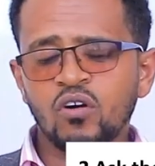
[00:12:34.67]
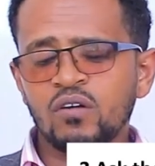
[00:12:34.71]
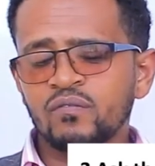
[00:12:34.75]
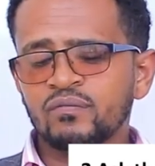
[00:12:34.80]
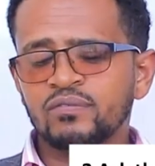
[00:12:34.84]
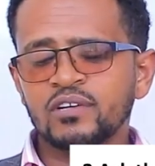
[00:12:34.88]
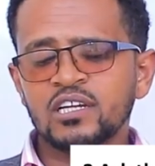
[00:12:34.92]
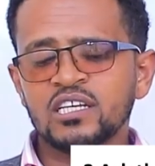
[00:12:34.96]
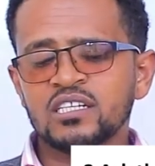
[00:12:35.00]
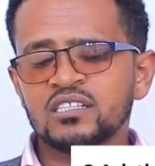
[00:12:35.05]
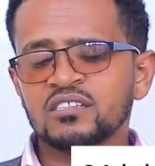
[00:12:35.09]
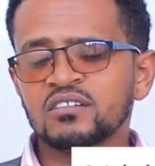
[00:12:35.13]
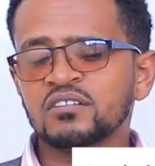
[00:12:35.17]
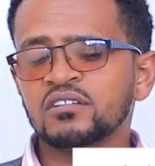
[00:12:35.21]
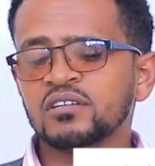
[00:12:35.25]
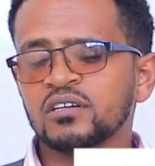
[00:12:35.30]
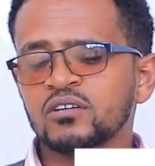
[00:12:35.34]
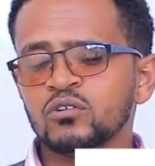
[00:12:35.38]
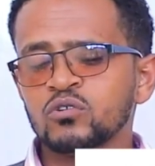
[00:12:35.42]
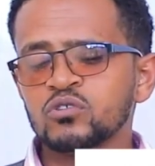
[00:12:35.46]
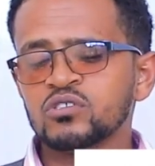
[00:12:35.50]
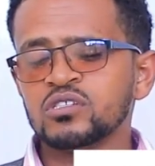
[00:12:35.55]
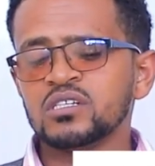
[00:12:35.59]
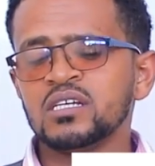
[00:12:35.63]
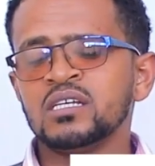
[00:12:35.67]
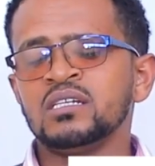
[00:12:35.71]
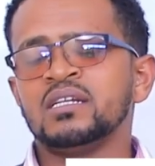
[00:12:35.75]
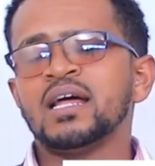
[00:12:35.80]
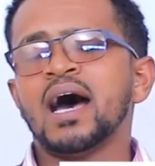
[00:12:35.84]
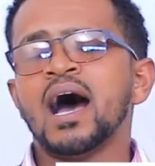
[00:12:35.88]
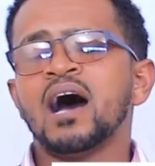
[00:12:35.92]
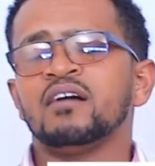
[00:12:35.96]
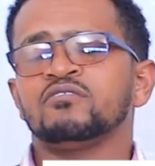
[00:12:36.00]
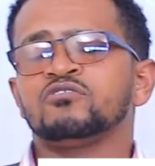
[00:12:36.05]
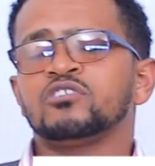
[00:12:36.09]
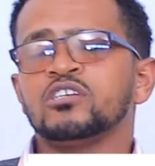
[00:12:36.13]
conflict grows in
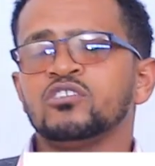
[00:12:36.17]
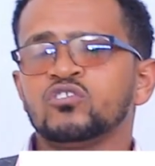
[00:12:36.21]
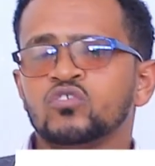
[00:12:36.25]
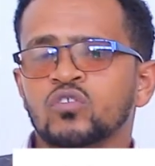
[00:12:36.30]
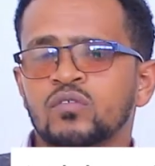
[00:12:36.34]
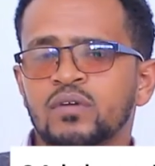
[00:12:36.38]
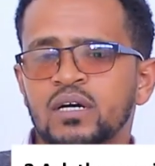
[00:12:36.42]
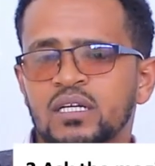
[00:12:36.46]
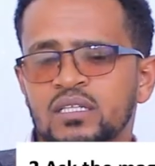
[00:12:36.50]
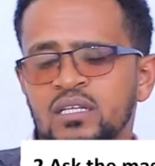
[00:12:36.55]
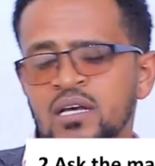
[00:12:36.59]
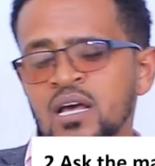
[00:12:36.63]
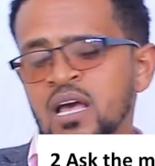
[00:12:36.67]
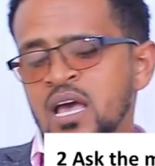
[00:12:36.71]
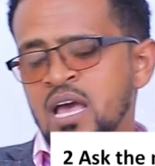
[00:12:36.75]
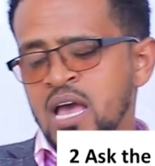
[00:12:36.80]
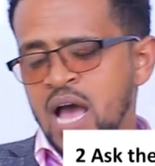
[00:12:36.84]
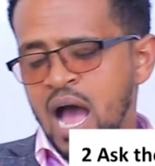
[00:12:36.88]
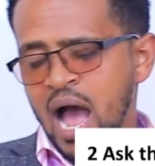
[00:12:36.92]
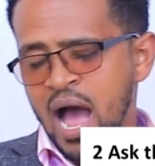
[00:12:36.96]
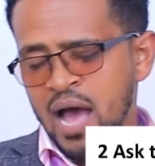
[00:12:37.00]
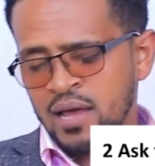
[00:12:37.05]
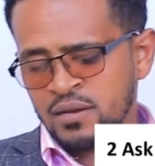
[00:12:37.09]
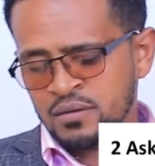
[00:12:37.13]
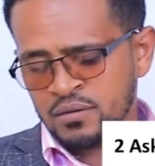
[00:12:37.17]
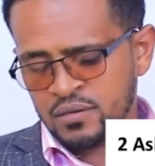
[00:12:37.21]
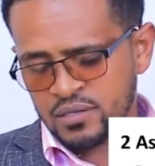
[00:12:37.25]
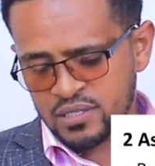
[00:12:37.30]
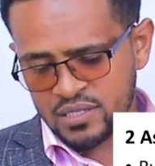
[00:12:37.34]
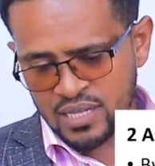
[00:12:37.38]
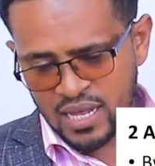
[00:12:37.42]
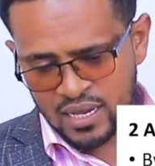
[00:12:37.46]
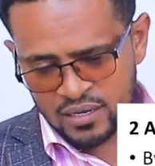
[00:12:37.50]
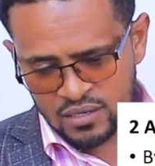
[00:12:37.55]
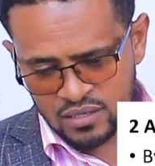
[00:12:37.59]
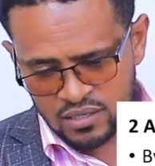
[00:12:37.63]
the absence of what?
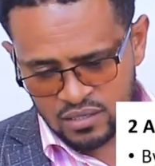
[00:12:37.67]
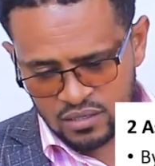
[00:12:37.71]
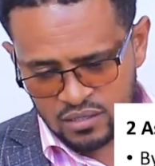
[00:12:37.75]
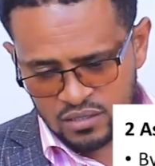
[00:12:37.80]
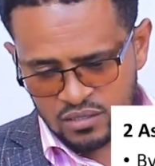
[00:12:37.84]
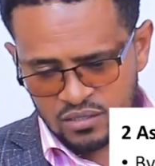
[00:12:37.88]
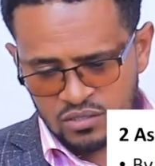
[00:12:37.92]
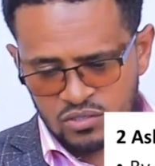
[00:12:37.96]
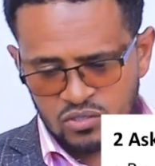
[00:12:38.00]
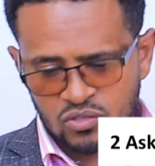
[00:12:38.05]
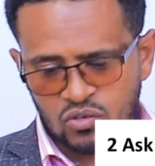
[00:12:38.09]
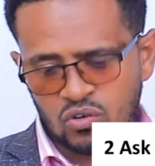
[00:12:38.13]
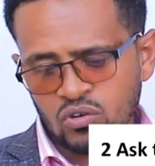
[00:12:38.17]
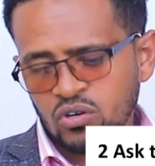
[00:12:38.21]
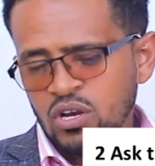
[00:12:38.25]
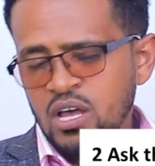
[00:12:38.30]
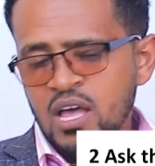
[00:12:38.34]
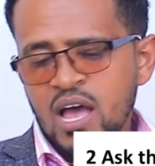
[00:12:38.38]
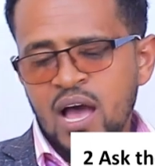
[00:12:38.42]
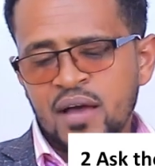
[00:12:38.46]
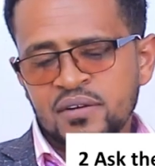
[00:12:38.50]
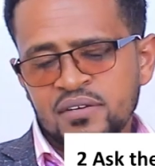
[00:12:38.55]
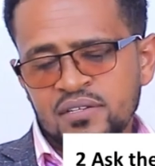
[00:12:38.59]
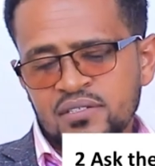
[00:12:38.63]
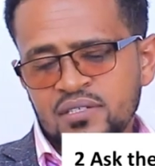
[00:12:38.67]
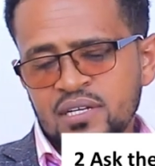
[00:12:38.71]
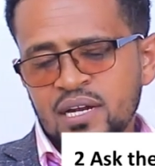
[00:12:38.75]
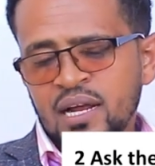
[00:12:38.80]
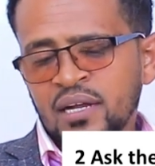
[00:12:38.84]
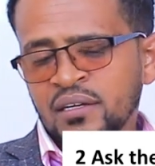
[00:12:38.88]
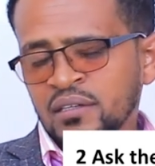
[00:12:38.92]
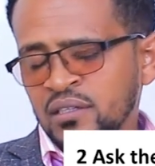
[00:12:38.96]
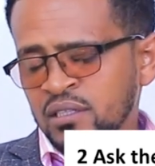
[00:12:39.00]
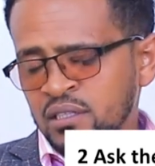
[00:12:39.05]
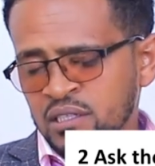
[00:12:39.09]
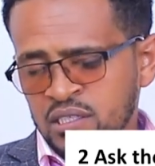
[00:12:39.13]
Understanding. So
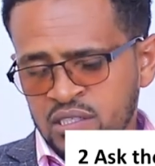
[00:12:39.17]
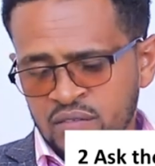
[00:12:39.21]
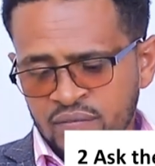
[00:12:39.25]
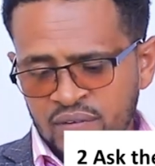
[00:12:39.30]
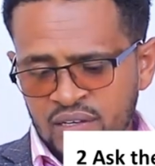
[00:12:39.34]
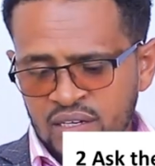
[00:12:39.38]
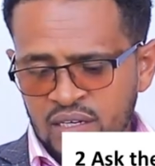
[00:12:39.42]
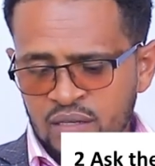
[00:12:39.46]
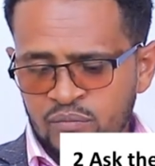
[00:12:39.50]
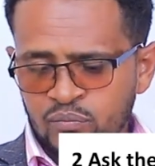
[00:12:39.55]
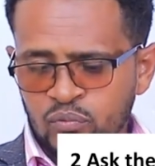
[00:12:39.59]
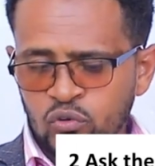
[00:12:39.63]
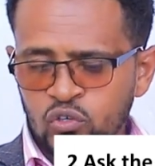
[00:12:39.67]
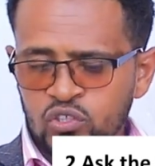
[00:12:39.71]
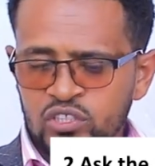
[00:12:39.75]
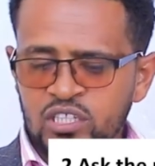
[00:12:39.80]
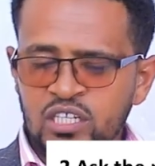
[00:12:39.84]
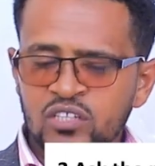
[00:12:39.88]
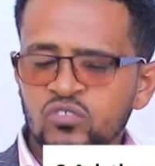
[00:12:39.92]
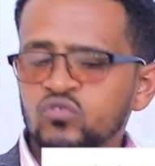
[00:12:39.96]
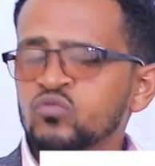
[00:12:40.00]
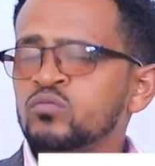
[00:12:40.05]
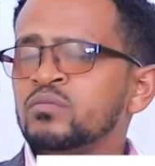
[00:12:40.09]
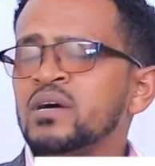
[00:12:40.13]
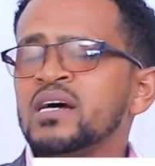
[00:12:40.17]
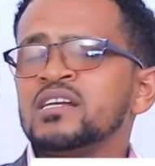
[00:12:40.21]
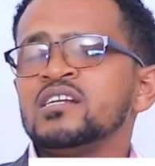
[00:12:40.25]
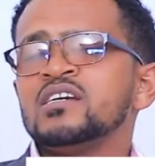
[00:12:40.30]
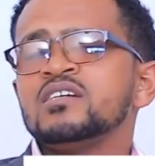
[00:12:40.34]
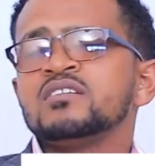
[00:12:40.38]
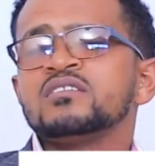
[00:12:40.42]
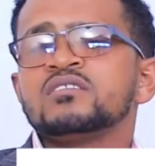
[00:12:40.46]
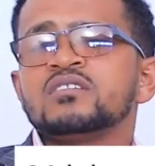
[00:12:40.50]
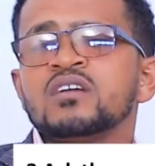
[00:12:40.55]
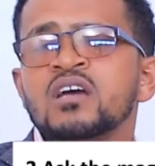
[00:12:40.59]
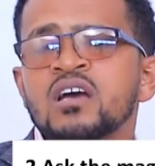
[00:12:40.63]
understanding is very important to
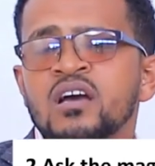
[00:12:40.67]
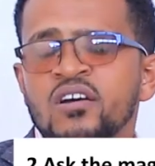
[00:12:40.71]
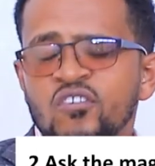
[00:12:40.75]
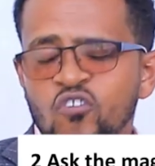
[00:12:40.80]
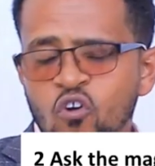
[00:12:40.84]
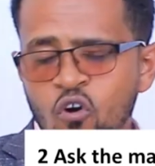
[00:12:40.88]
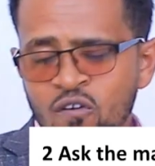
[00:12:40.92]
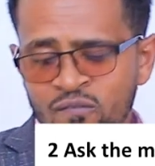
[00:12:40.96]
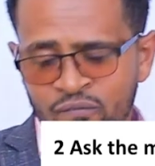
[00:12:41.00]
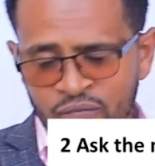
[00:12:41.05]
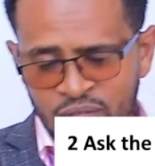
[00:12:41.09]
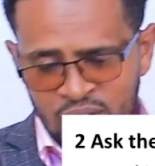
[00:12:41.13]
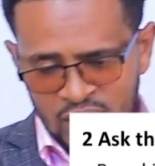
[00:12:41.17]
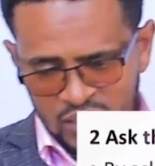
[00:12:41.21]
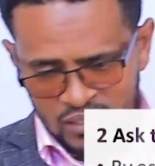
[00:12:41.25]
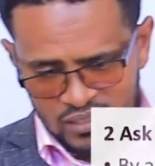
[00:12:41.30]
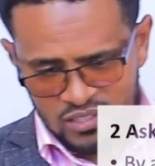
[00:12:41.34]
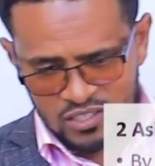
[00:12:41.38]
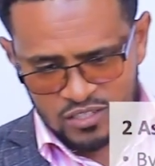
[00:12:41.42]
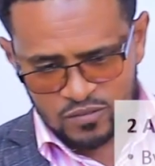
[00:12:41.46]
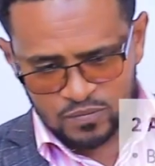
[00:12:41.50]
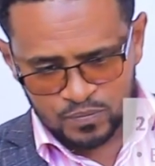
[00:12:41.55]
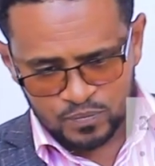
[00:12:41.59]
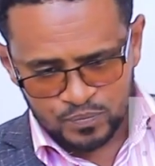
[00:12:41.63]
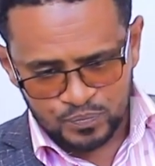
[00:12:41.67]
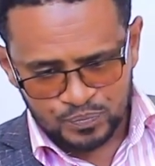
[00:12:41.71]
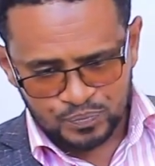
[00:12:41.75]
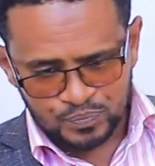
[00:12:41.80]
manage conflicts.